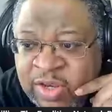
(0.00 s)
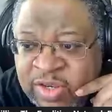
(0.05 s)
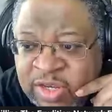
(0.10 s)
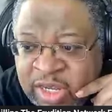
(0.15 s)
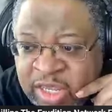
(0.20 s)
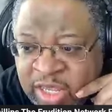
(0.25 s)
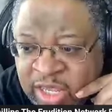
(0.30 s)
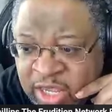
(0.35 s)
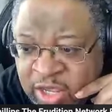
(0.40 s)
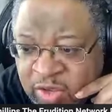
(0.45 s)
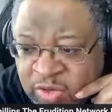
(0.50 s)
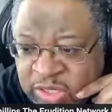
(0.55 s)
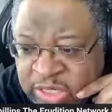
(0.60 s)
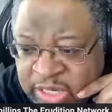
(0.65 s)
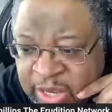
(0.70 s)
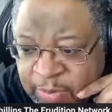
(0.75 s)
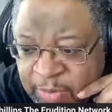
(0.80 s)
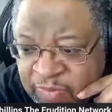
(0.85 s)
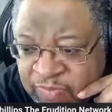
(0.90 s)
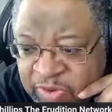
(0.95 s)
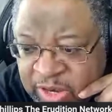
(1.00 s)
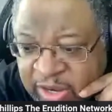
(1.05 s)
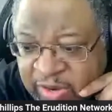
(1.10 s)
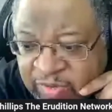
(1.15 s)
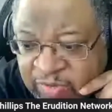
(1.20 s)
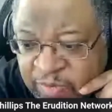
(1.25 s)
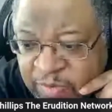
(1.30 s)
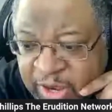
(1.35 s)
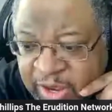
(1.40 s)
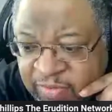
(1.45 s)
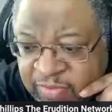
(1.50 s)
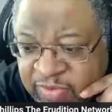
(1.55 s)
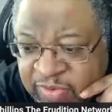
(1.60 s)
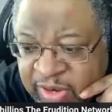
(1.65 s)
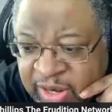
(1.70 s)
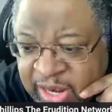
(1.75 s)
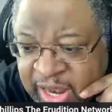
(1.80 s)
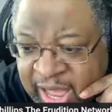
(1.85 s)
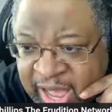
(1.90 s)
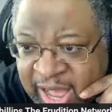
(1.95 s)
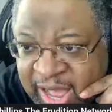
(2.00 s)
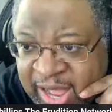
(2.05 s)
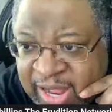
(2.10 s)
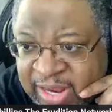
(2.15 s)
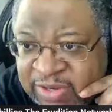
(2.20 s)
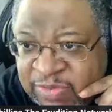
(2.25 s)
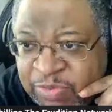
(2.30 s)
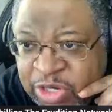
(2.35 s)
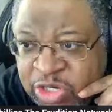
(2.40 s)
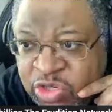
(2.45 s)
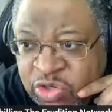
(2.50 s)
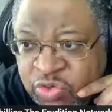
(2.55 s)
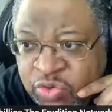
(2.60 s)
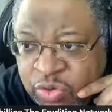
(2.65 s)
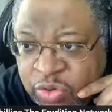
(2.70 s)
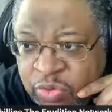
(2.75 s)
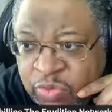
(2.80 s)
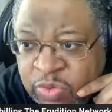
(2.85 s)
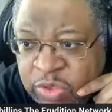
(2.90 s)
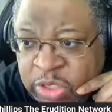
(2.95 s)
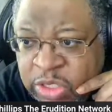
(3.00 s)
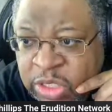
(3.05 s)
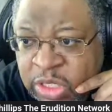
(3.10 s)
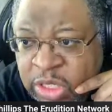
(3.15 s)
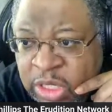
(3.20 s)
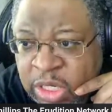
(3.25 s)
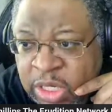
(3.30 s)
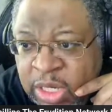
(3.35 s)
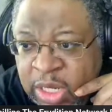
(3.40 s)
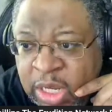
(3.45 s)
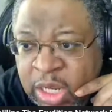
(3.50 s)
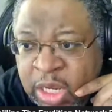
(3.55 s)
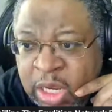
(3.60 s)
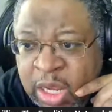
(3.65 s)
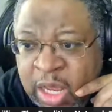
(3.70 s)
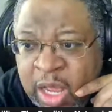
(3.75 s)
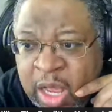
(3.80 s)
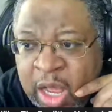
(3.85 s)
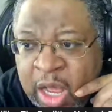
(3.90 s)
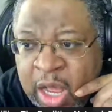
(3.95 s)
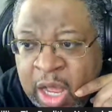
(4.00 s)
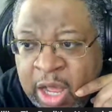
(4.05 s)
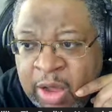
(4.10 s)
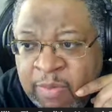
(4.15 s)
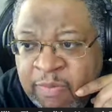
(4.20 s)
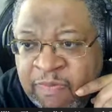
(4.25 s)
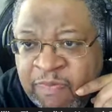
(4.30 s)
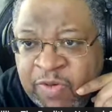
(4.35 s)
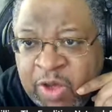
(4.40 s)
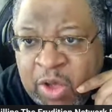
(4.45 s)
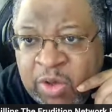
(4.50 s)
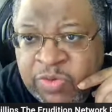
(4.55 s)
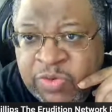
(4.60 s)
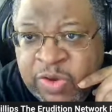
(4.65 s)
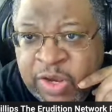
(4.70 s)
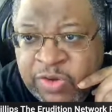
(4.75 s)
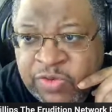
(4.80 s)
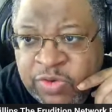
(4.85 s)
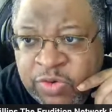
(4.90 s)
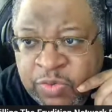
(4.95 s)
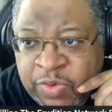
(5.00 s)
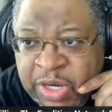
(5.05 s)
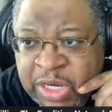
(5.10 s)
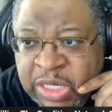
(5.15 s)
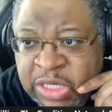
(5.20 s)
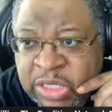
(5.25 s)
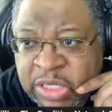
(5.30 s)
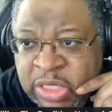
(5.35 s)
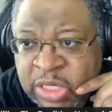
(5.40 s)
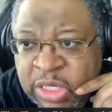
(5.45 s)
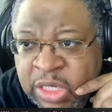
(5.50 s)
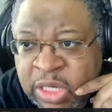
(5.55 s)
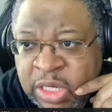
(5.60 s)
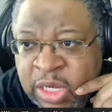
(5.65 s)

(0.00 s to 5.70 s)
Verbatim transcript: to kill some of these myths, lies, mistruths, um, false histories.